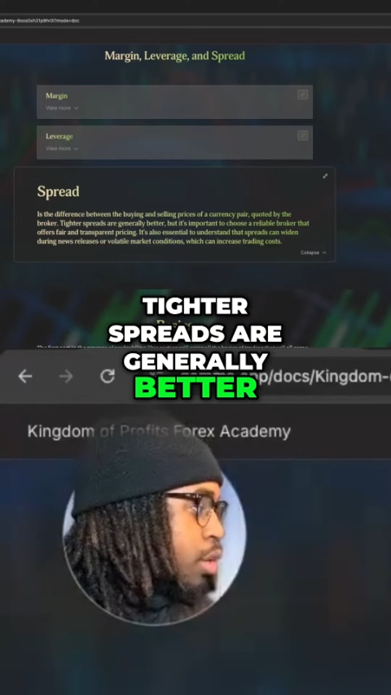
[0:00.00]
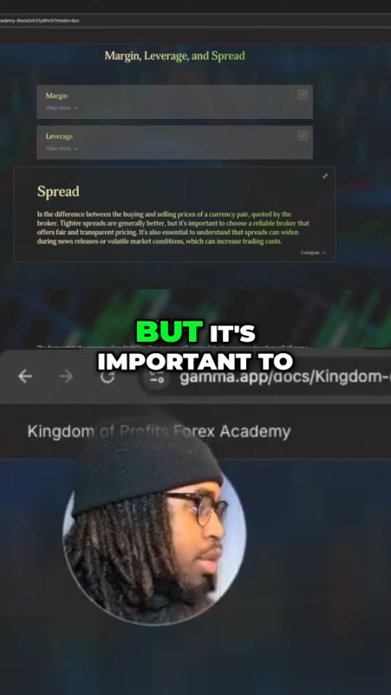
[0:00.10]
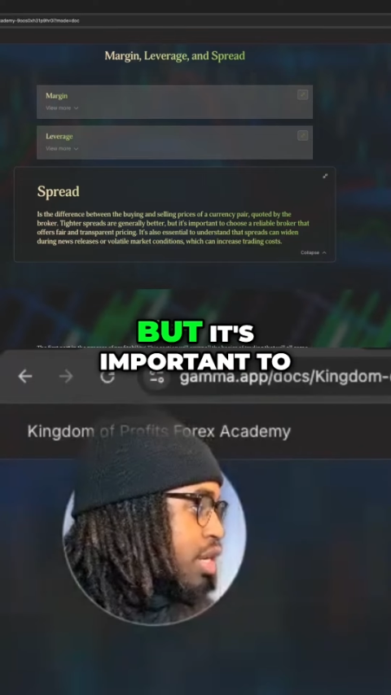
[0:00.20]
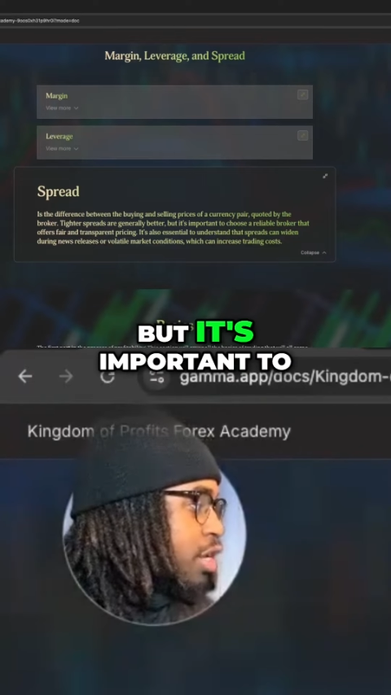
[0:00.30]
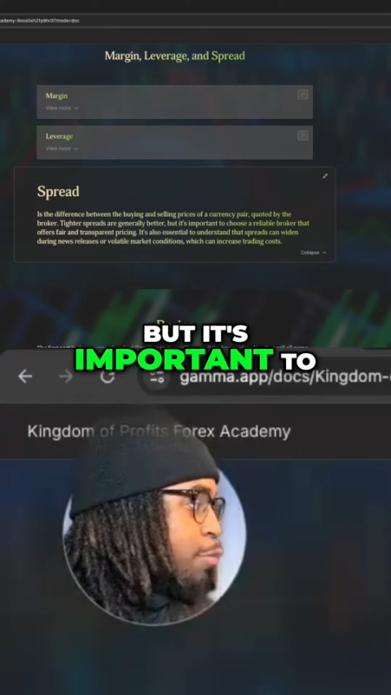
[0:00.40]

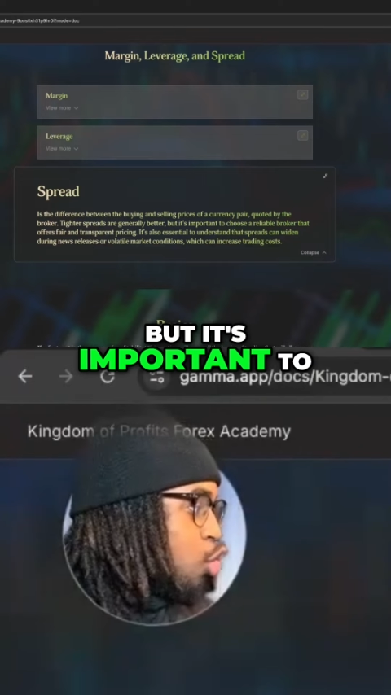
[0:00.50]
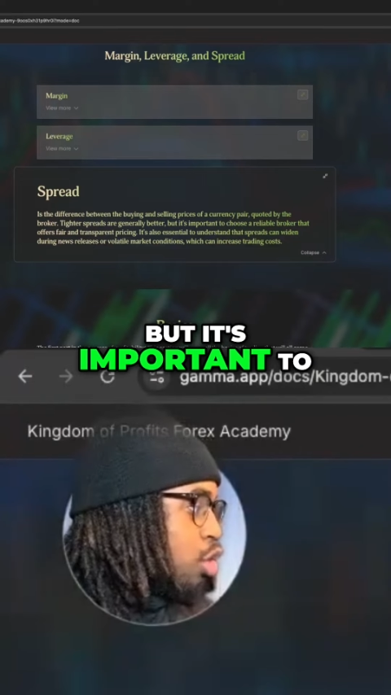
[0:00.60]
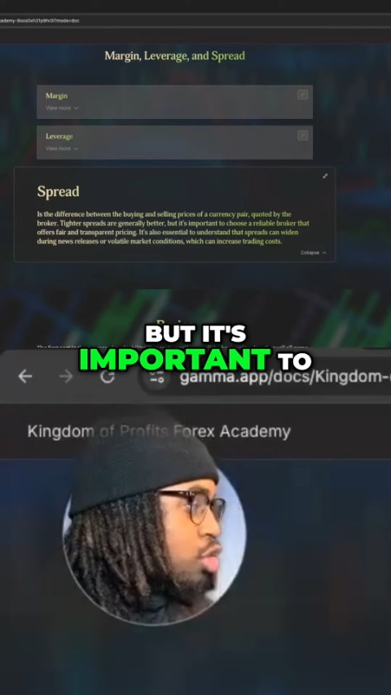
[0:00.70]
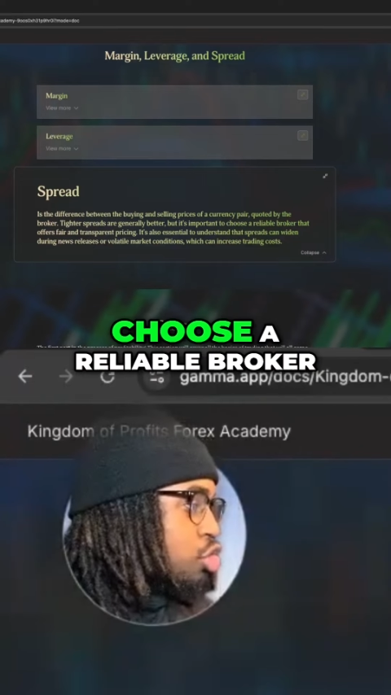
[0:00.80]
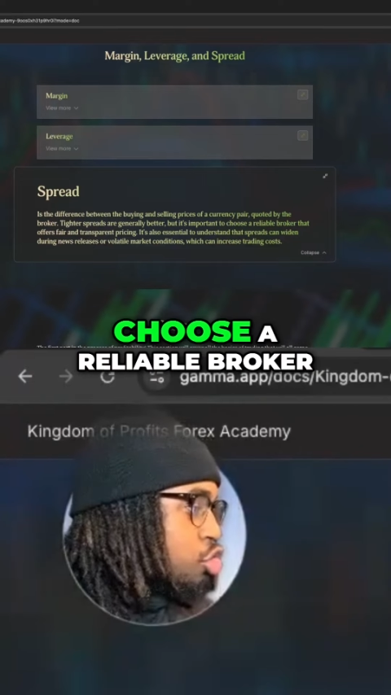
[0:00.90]
but it's
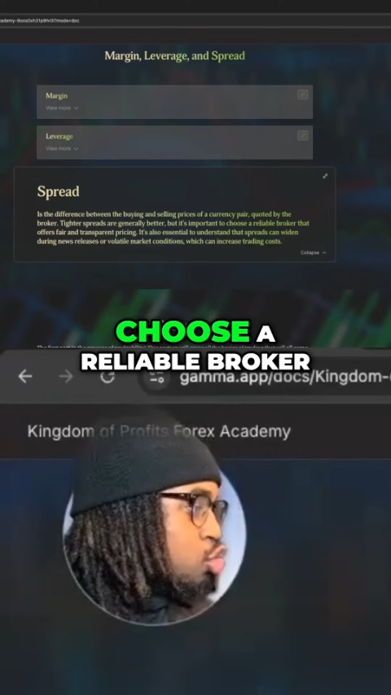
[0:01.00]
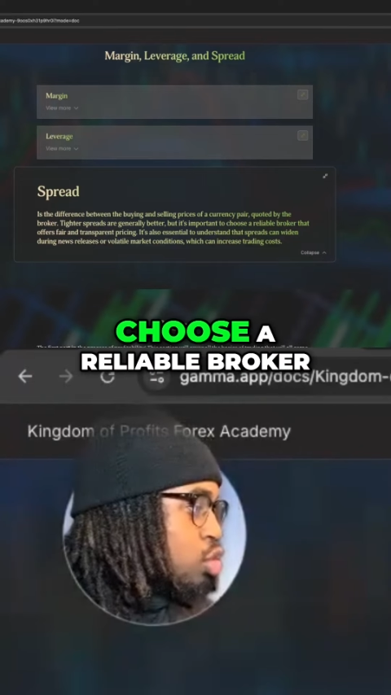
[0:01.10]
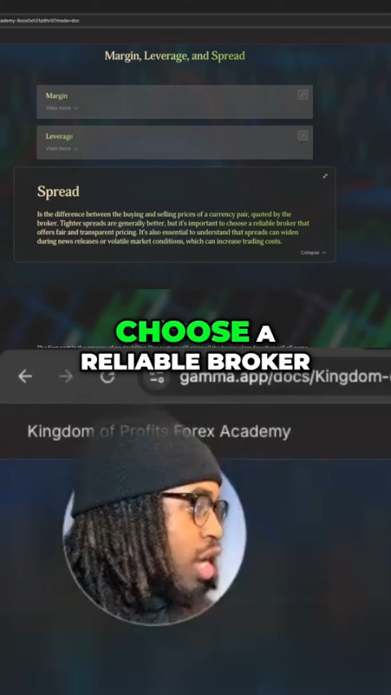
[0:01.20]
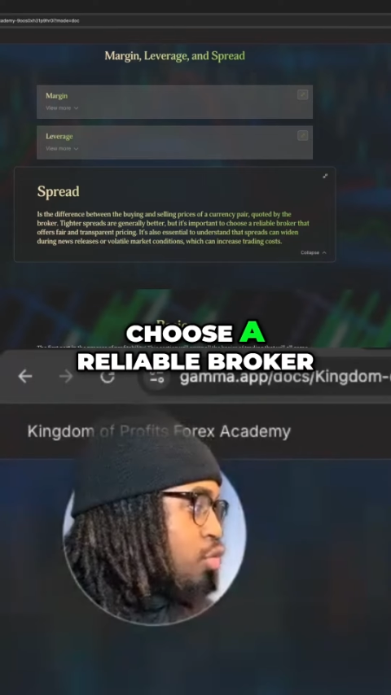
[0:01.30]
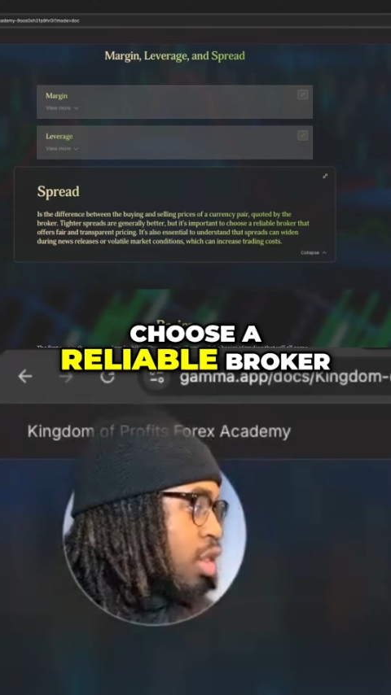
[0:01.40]
important to
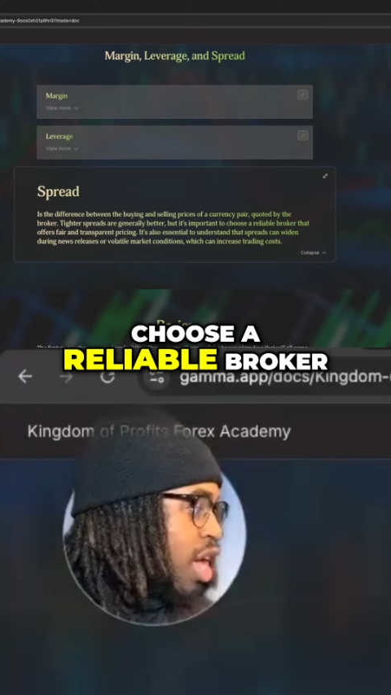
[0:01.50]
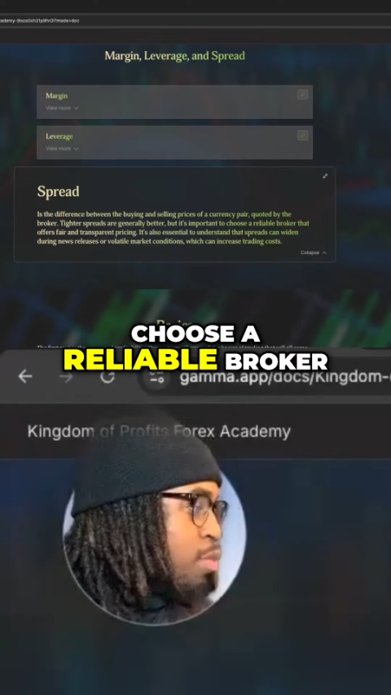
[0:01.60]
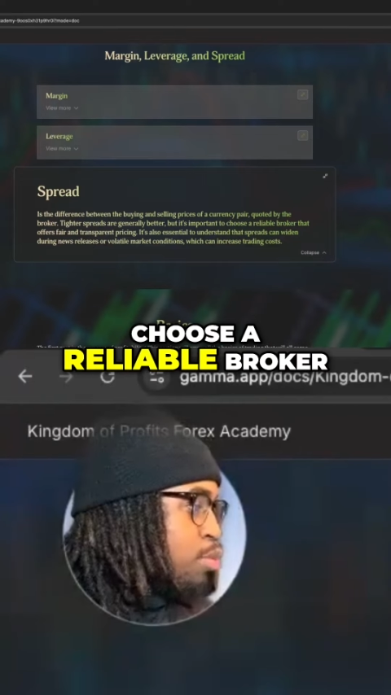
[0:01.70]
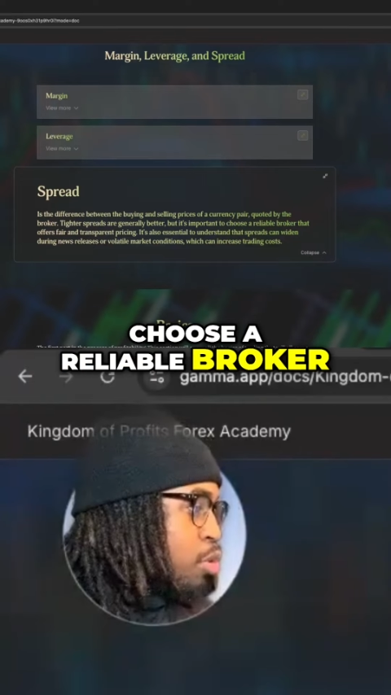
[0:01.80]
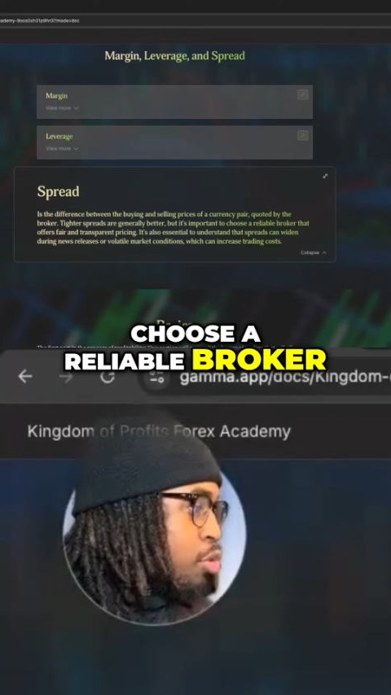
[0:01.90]
choose a
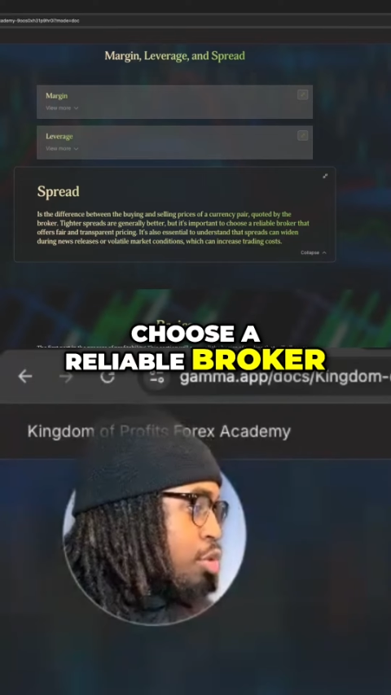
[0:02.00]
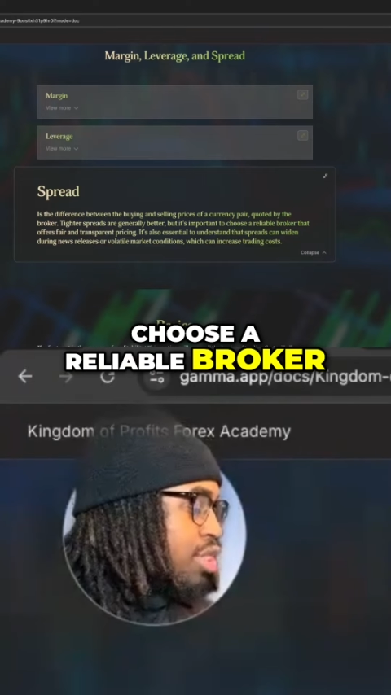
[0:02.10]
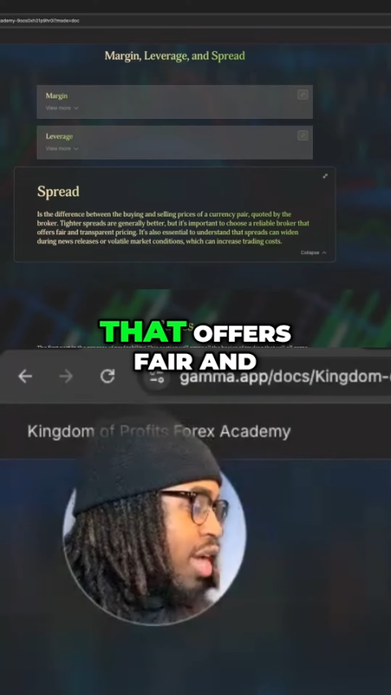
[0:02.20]
reliable broker